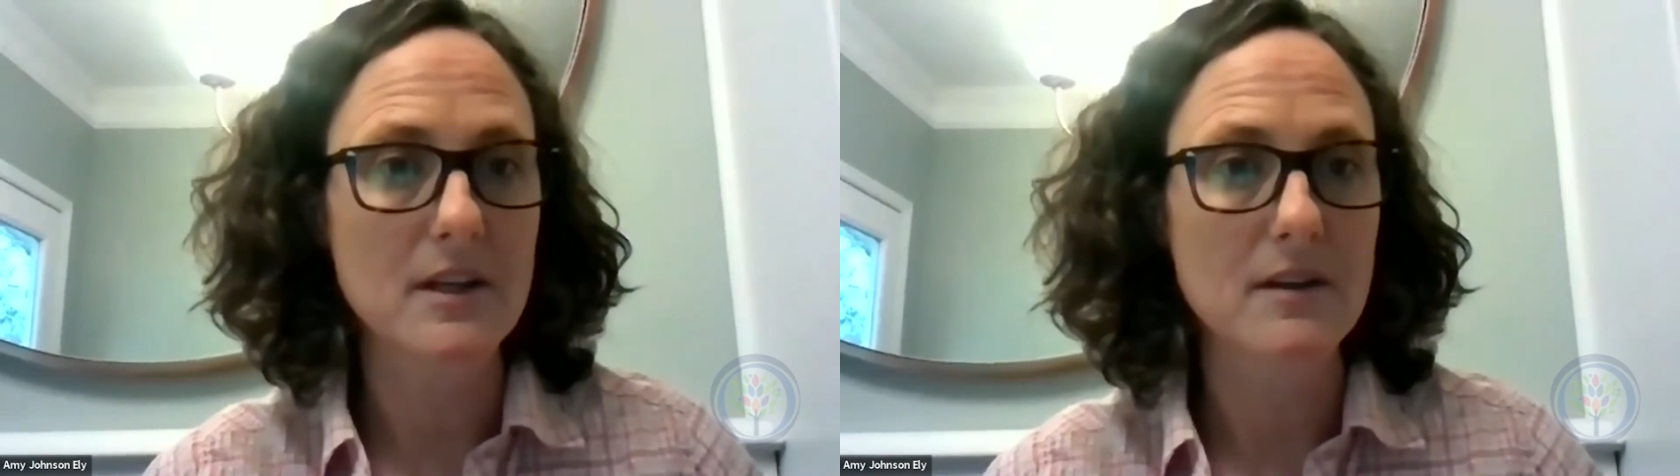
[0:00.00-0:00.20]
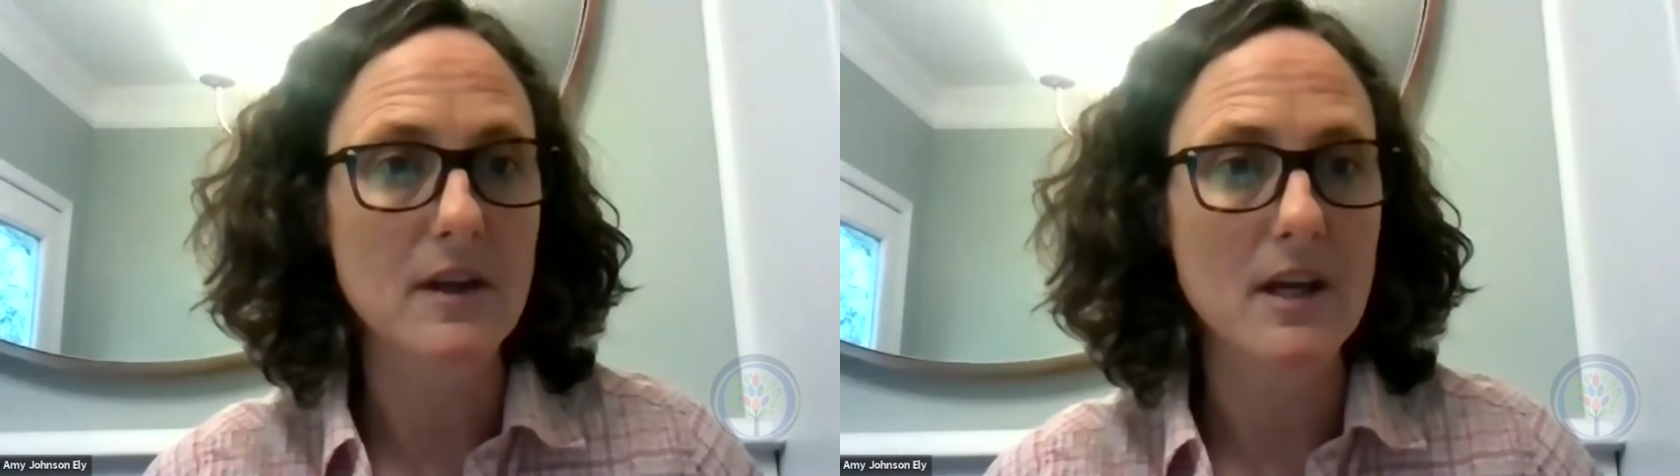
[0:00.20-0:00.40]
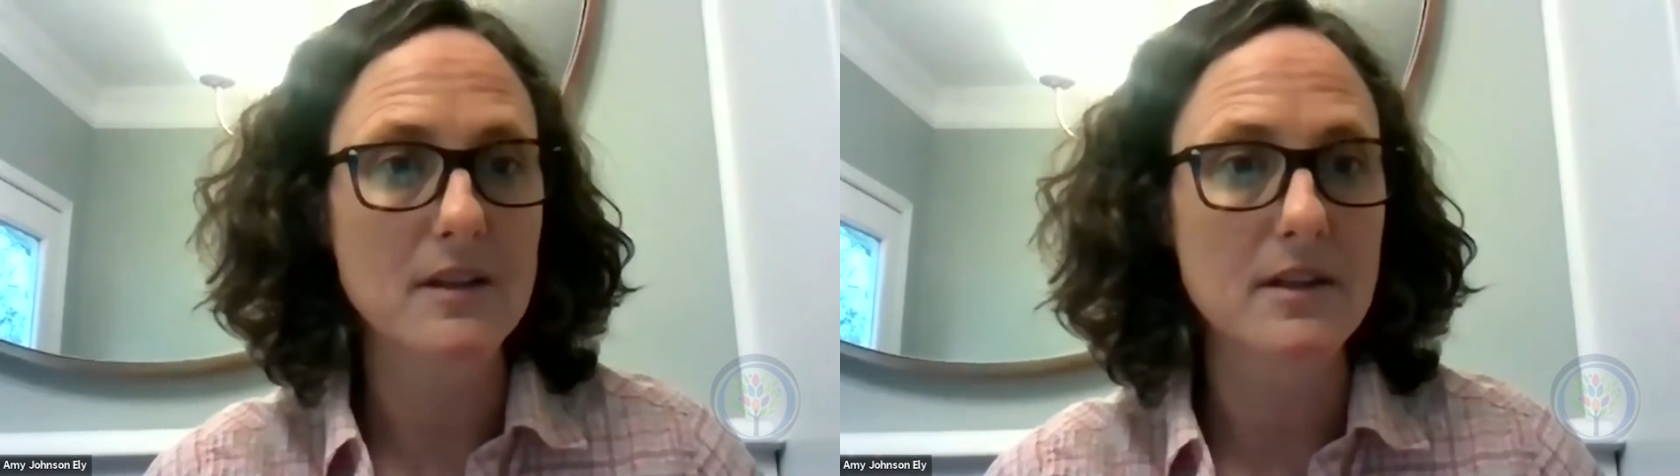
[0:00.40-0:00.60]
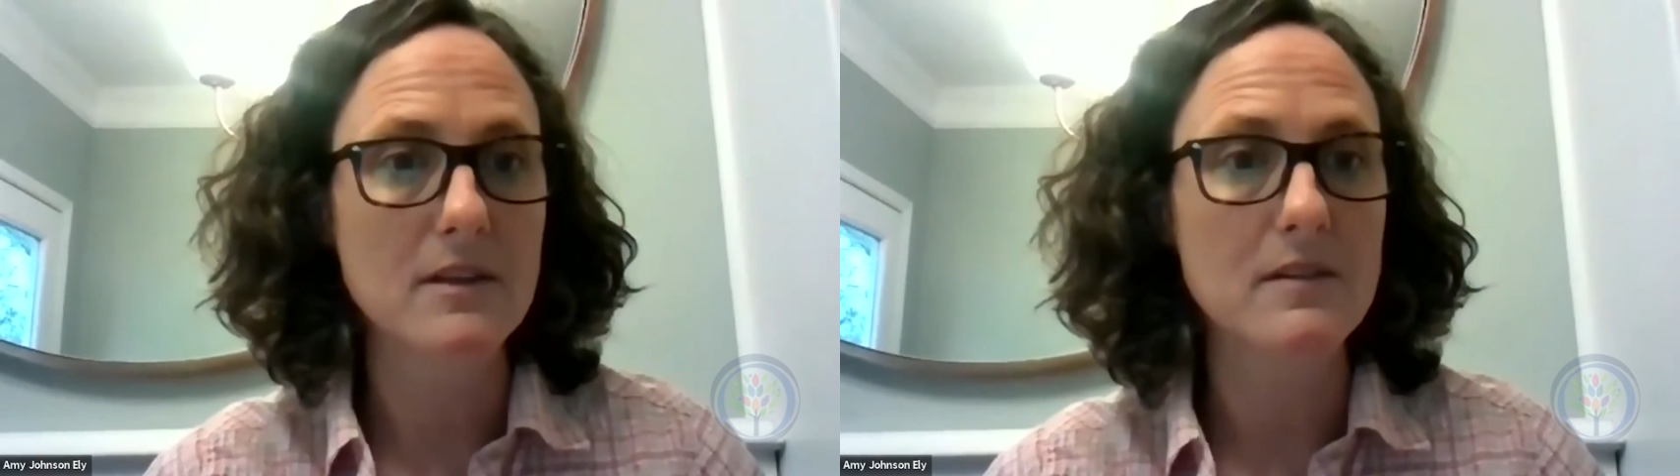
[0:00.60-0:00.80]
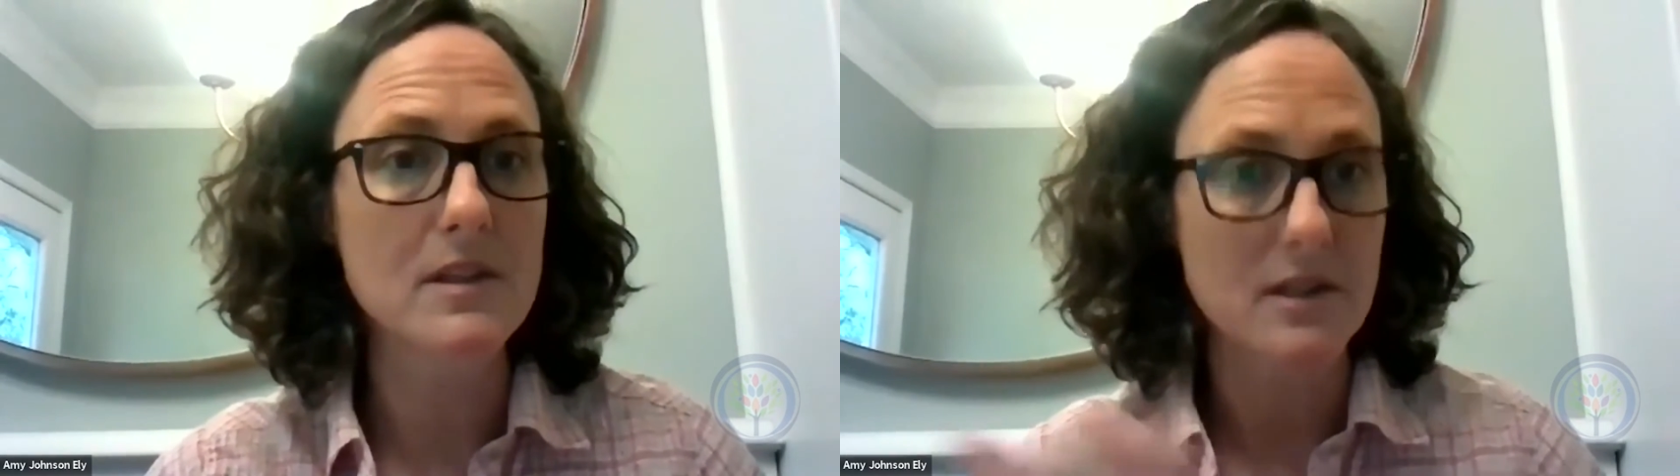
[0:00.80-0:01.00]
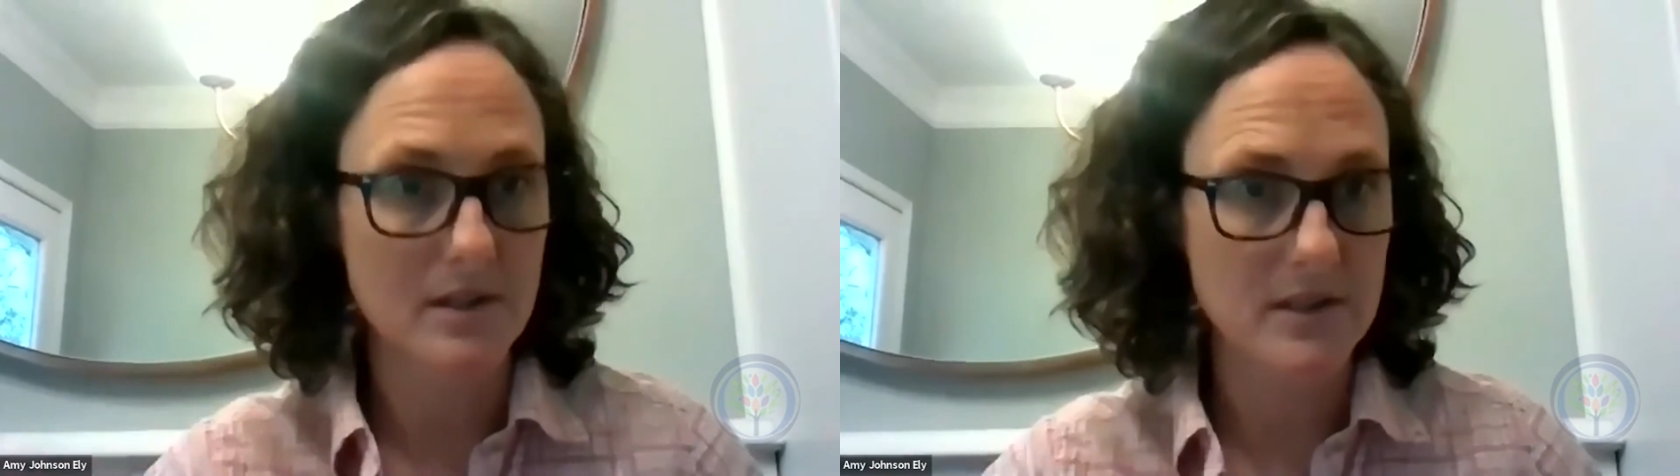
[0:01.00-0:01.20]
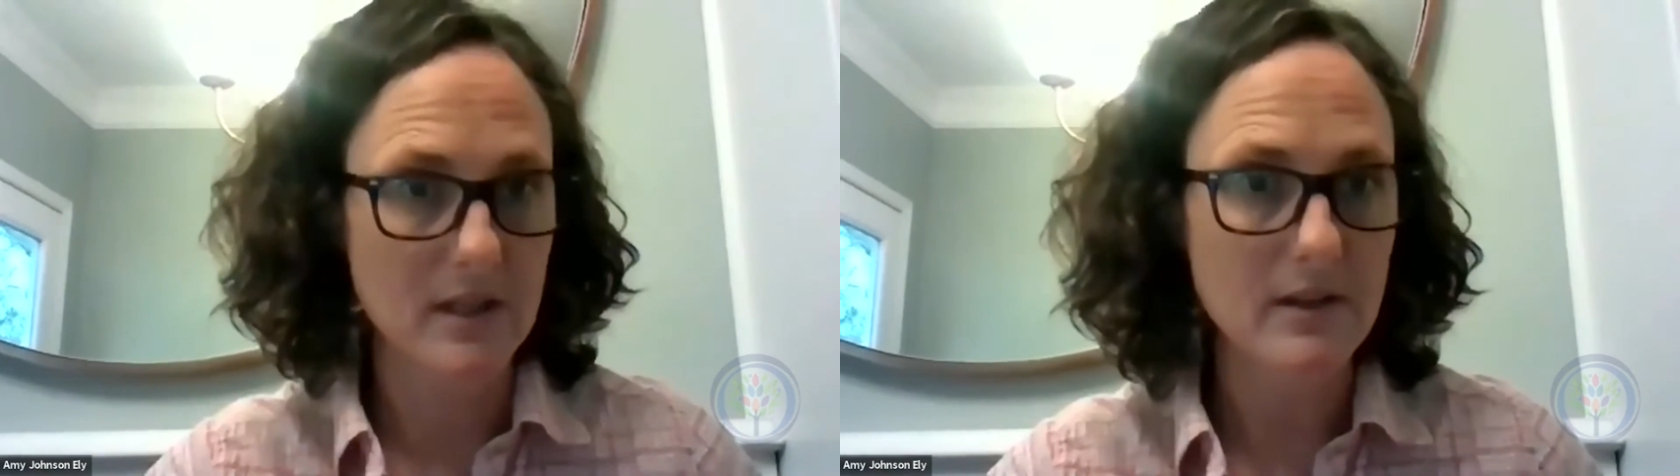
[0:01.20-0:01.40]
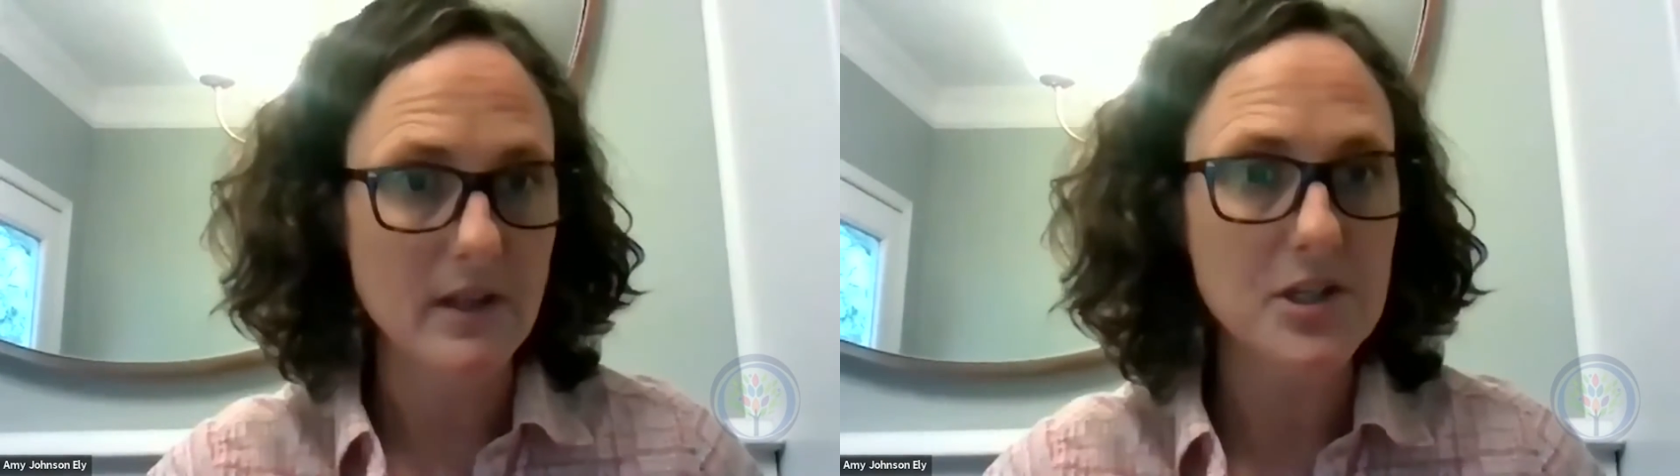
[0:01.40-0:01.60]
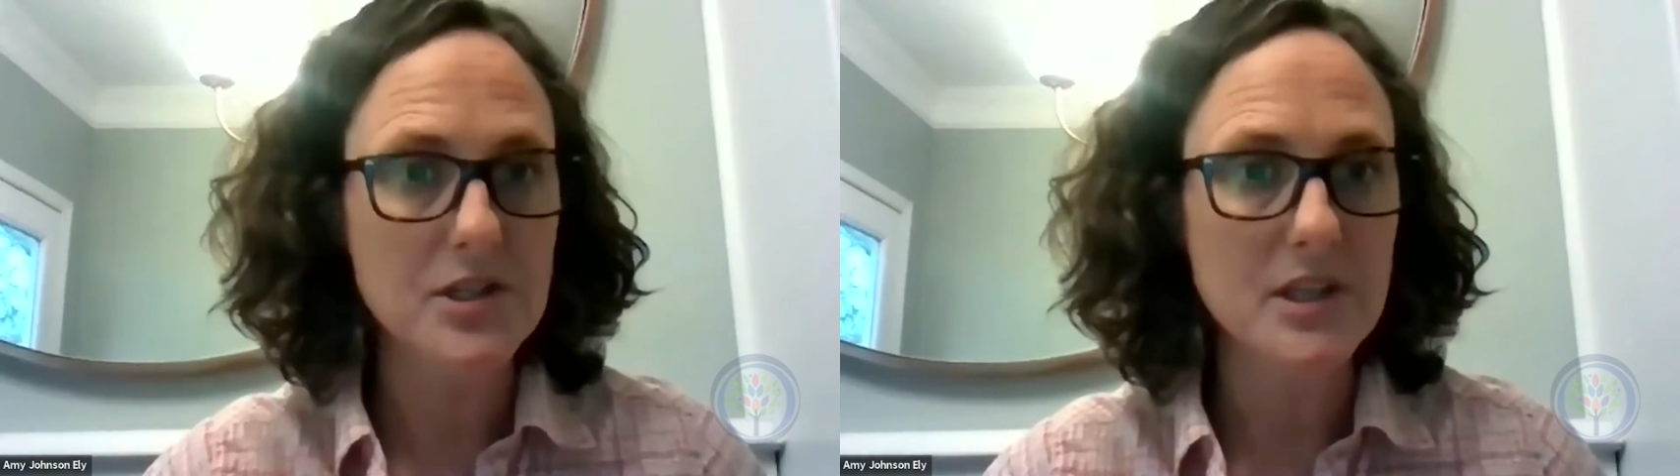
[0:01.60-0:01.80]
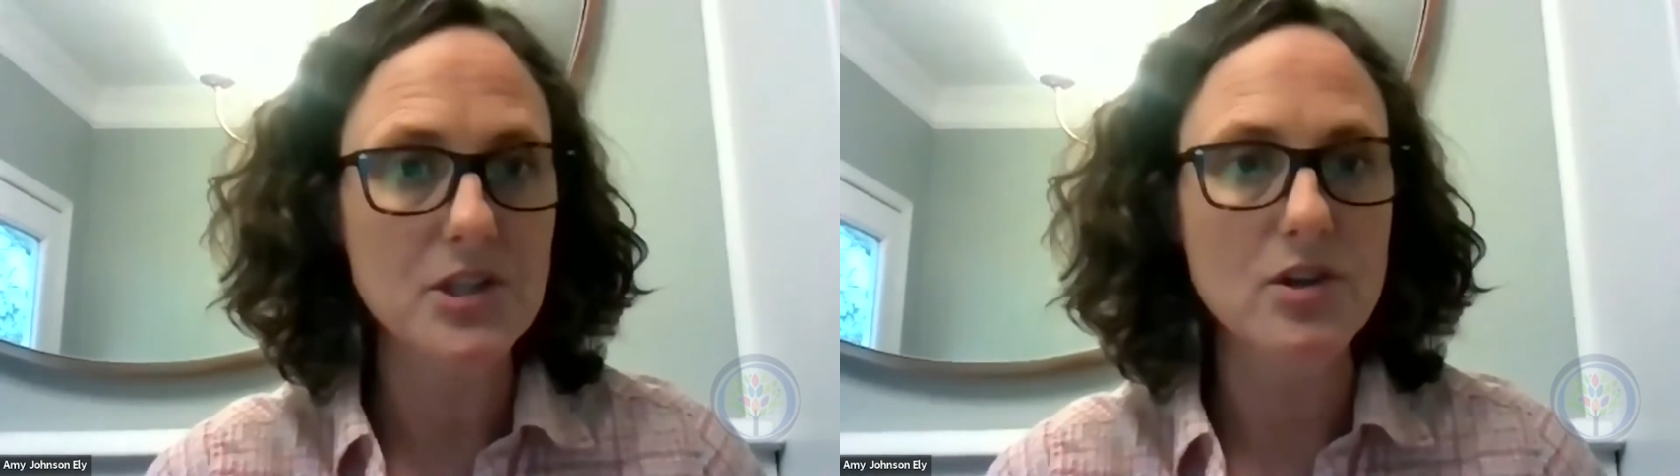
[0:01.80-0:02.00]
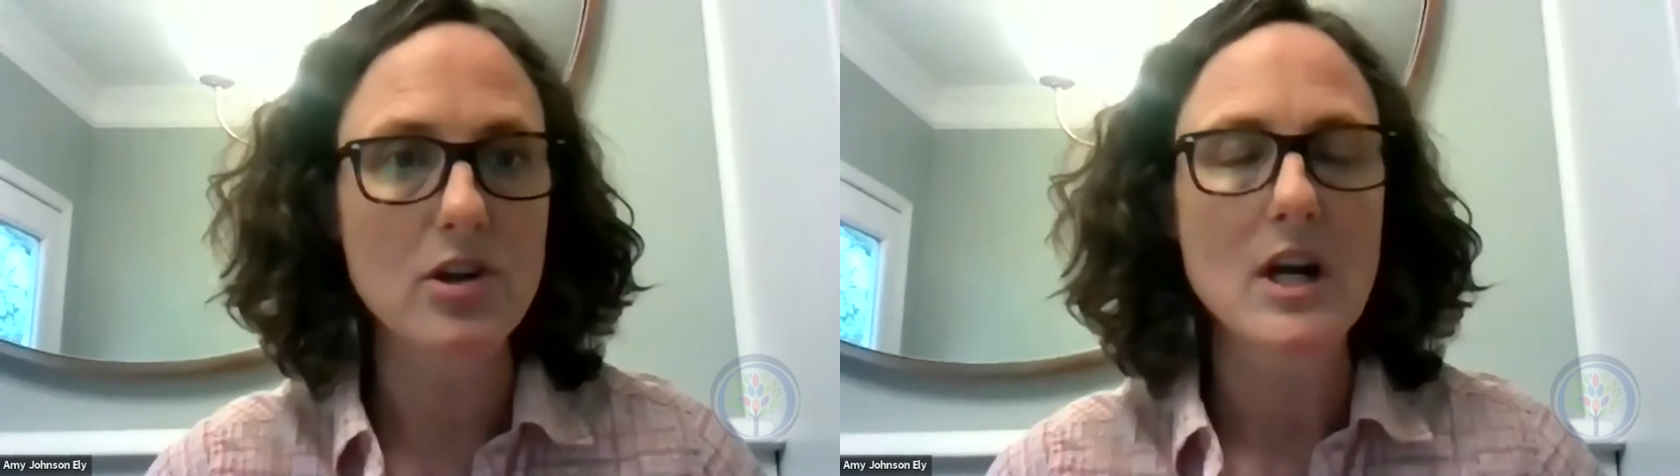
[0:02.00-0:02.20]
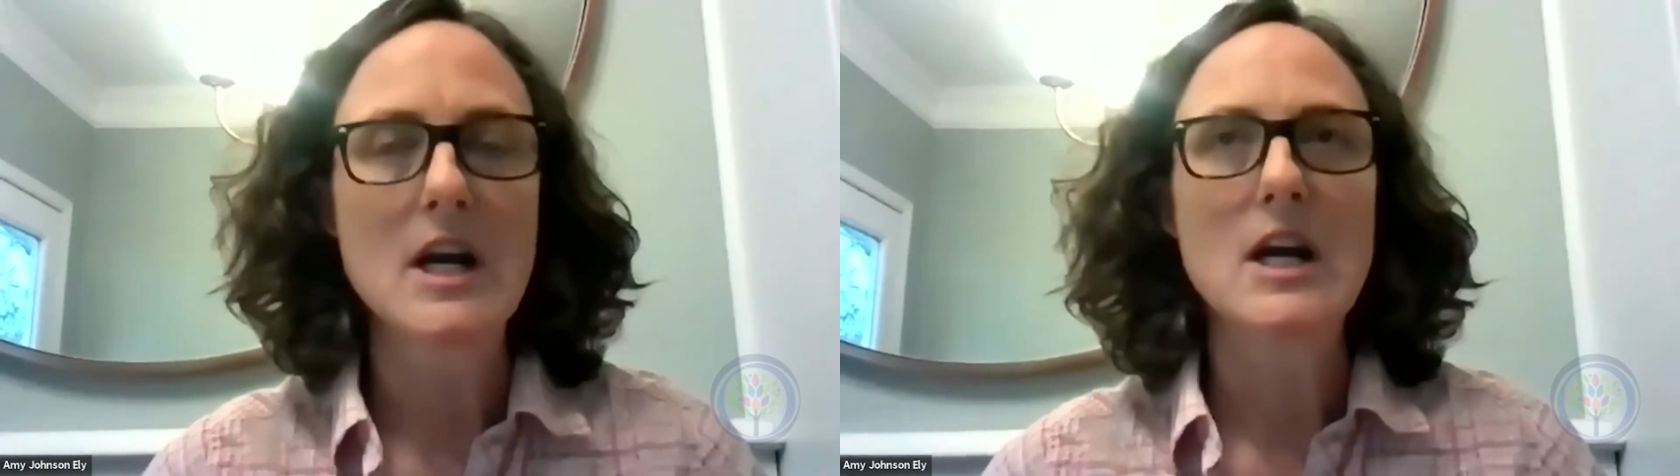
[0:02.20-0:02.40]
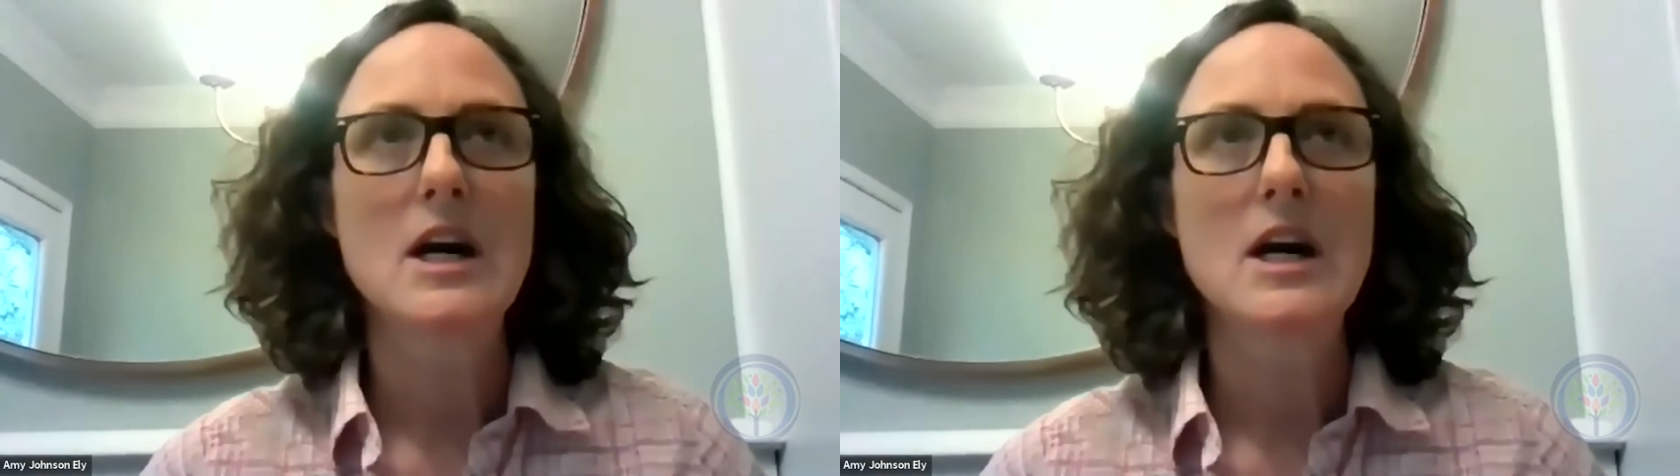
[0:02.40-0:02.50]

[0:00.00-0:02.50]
the state legislature.